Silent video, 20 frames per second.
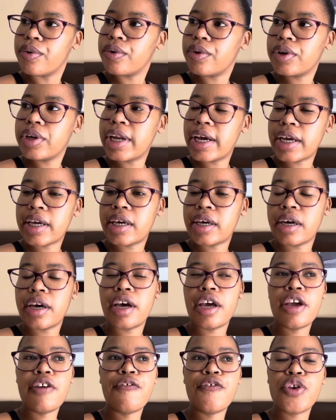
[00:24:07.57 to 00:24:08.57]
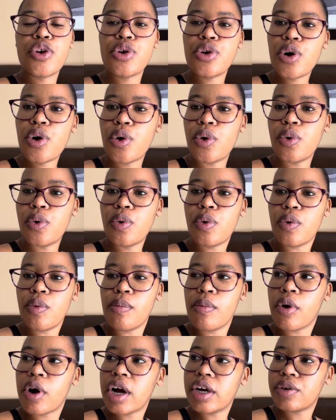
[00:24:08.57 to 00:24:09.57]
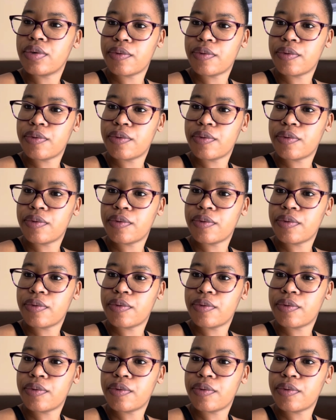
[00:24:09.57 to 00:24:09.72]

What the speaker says: like, if you know, I